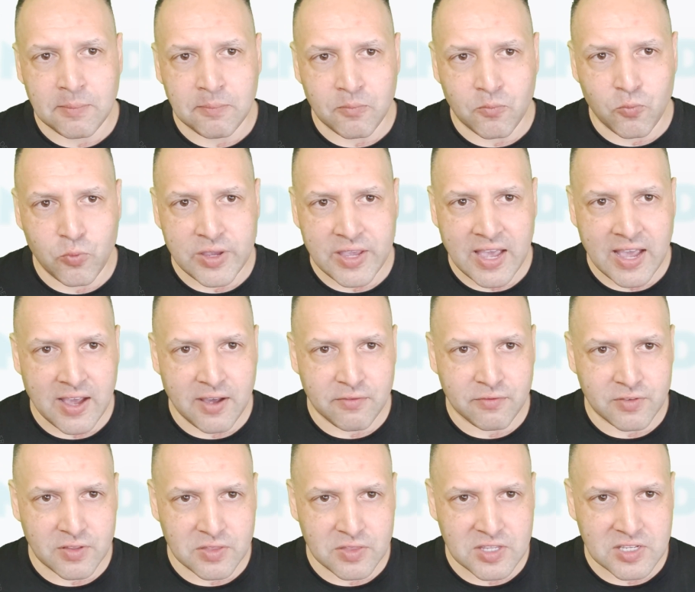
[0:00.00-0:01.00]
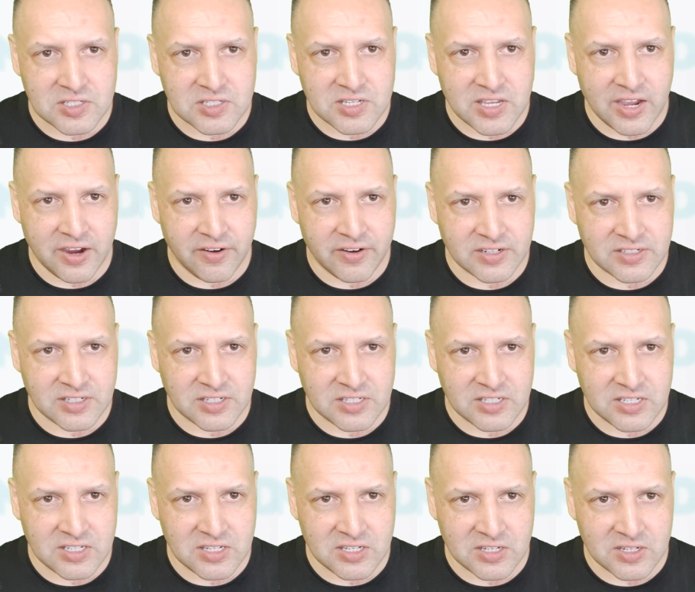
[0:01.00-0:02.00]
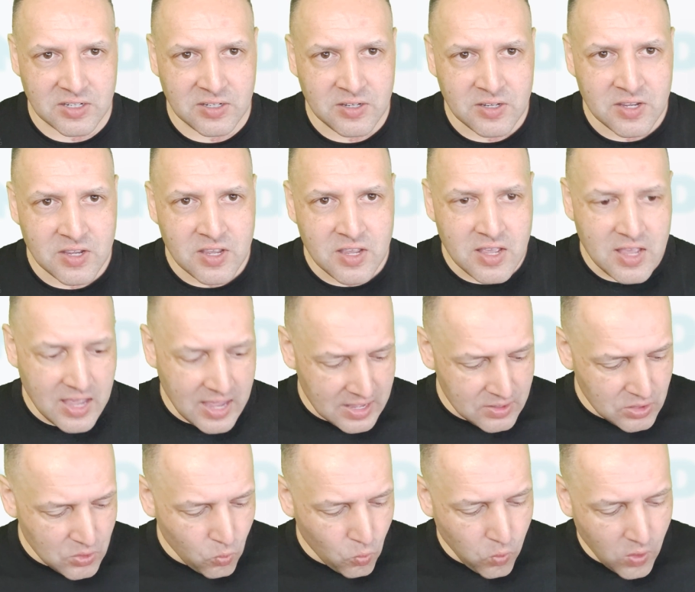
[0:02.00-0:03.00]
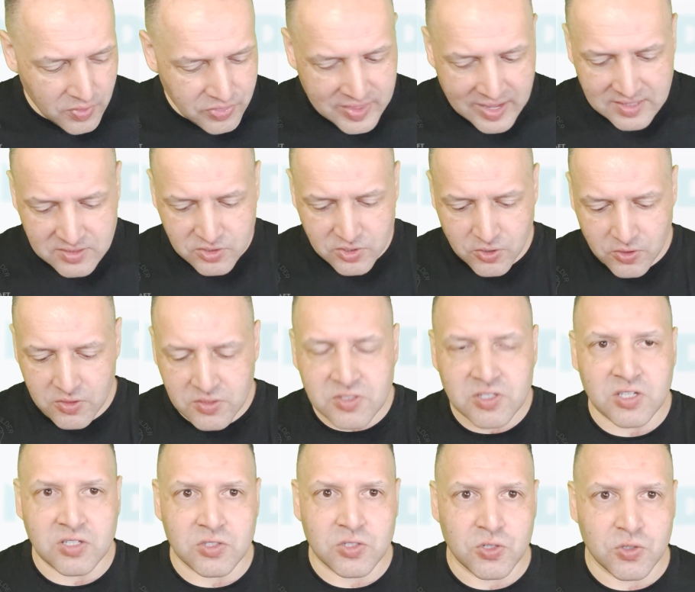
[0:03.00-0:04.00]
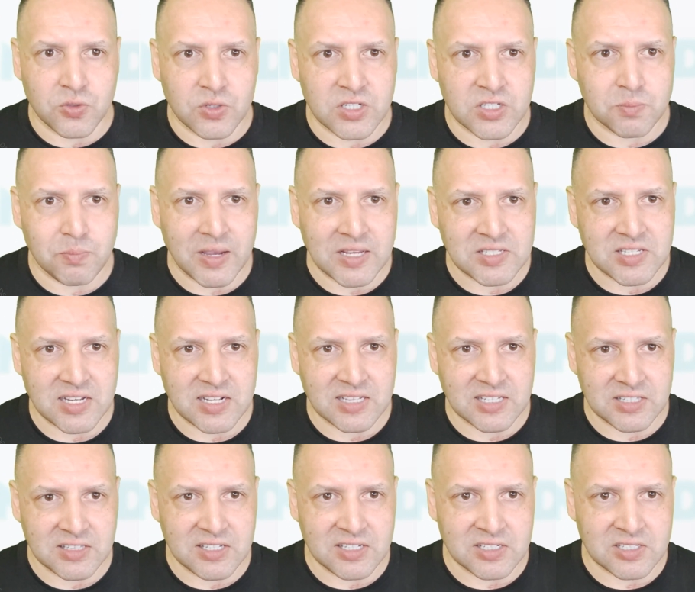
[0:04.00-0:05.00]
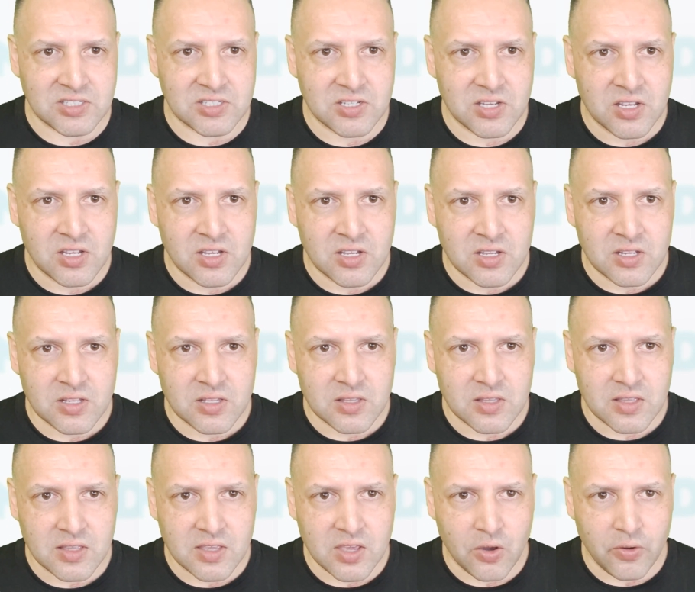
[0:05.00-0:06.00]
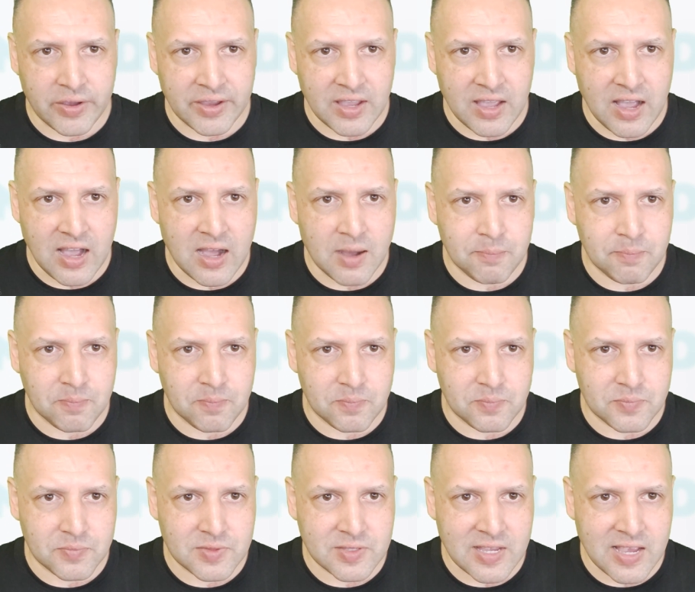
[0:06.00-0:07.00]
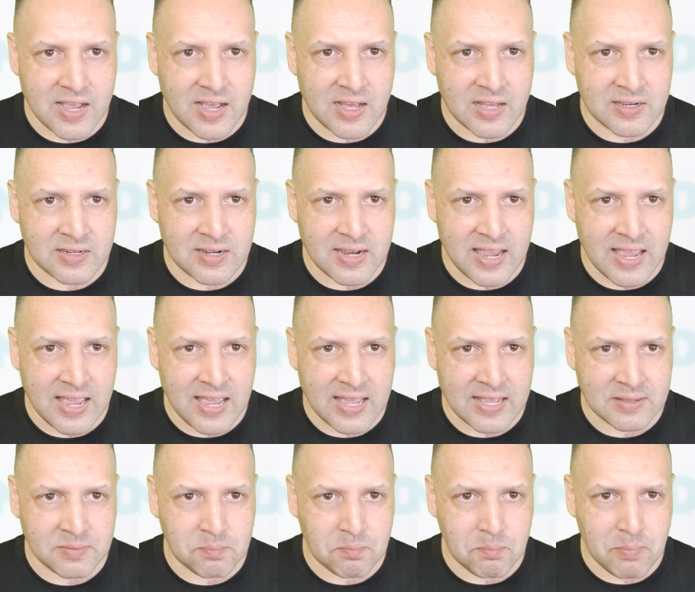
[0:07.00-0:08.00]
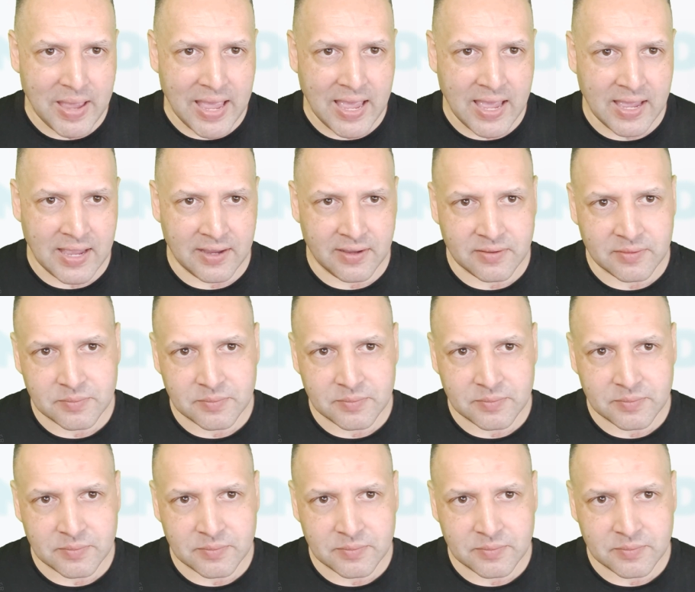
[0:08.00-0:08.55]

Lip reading: we have this character here. What that turns into is basically this, going up, down, and bang.